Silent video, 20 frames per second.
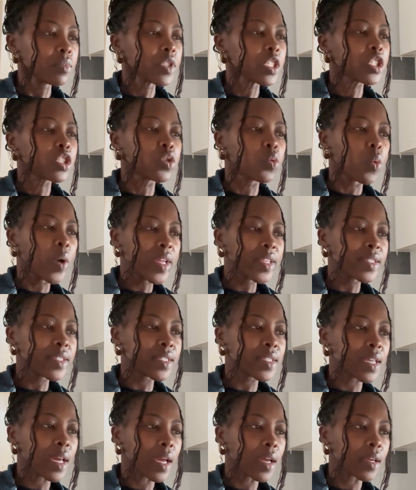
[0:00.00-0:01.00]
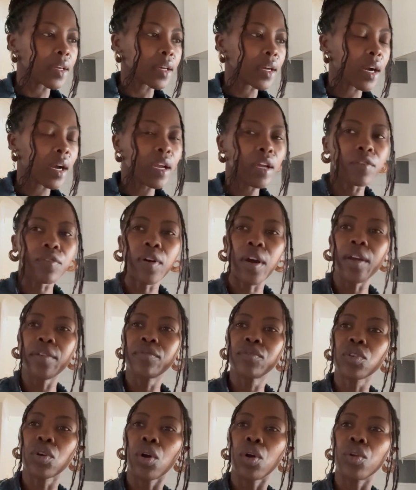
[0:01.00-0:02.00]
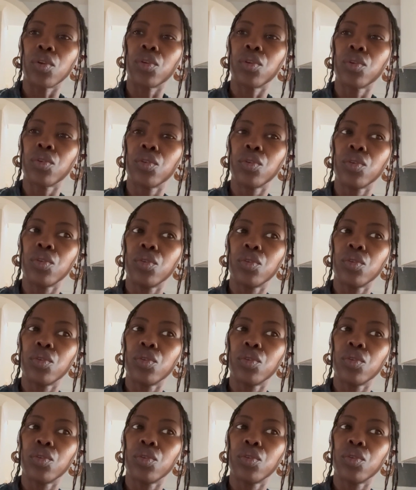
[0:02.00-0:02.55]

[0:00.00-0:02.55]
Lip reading: It's Wednesday. I arrived on